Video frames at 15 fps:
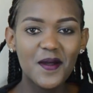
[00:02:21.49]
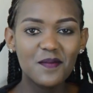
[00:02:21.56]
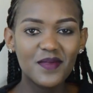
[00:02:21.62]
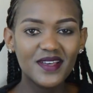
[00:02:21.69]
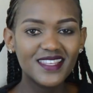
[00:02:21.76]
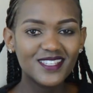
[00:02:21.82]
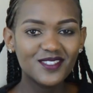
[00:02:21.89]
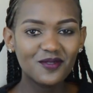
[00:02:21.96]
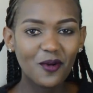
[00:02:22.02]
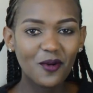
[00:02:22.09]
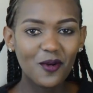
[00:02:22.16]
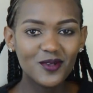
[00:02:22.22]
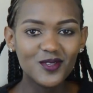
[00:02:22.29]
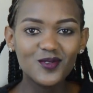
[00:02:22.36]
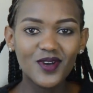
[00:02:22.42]
But there's
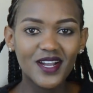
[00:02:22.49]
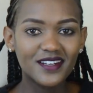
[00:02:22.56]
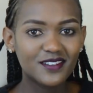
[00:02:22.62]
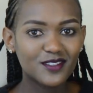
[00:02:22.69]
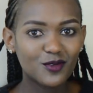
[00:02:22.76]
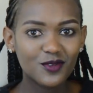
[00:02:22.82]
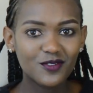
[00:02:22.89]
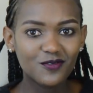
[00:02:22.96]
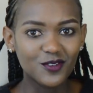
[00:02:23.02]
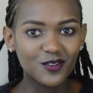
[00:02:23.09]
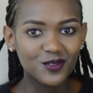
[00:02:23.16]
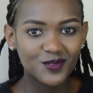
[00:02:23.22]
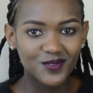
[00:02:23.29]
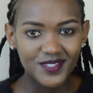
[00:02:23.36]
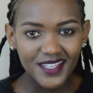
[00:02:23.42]
also another way for
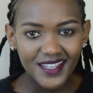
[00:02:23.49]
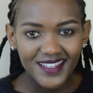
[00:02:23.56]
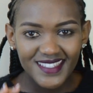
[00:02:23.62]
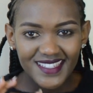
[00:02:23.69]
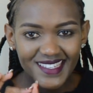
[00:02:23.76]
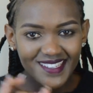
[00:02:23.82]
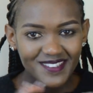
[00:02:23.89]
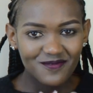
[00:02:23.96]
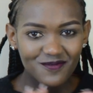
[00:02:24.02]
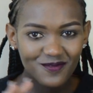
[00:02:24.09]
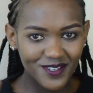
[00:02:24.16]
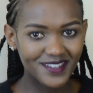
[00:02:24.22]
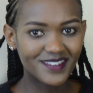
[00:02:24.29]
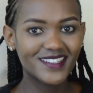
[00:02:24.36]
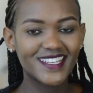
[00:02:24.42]
you to say it
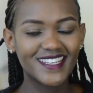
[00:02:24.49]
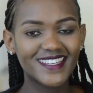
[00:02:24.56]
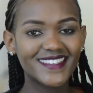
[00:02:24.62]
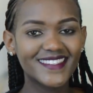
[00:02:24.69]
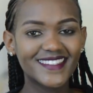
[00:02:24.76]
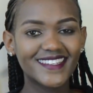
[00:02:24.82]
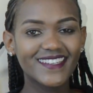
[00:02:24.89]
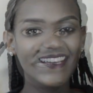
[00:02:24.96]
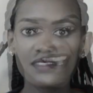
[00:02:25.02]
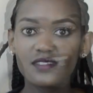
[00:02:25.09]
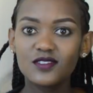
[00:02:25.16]
very easily.